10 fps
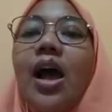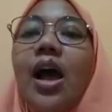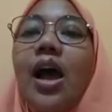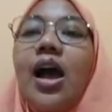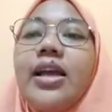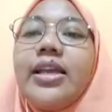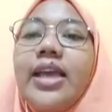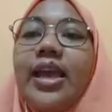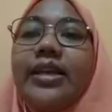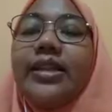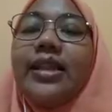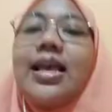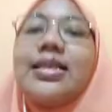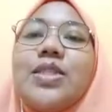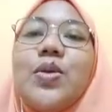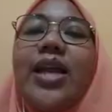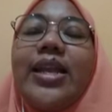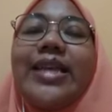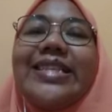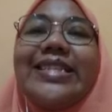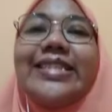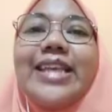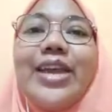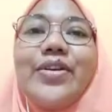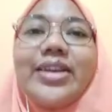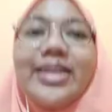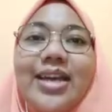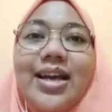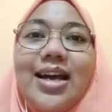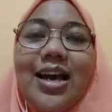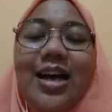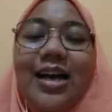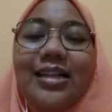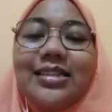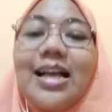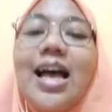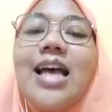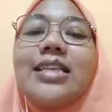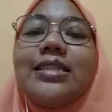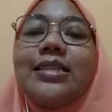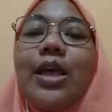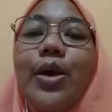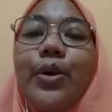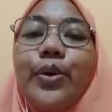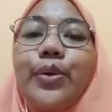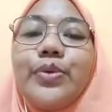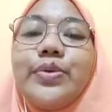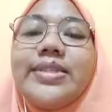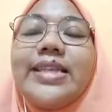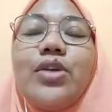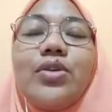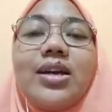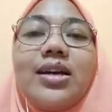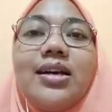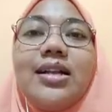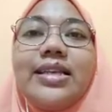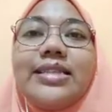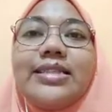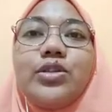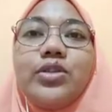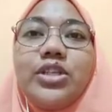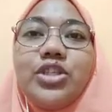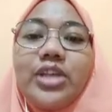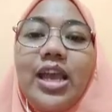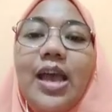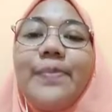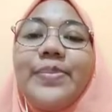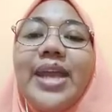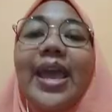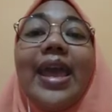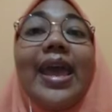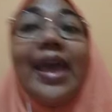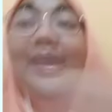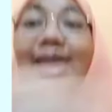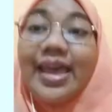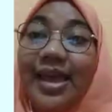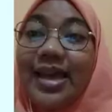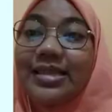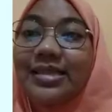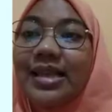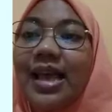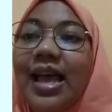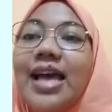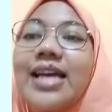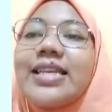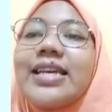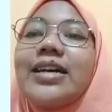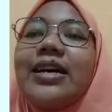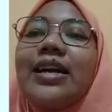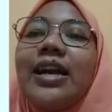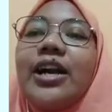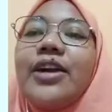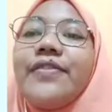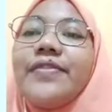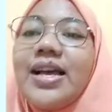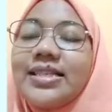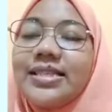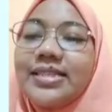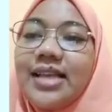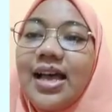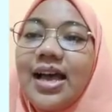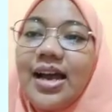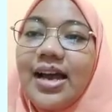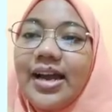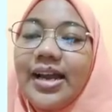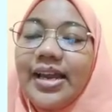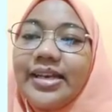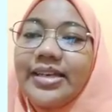Okay, the last one is circle. So circle is to the shape that has curved side.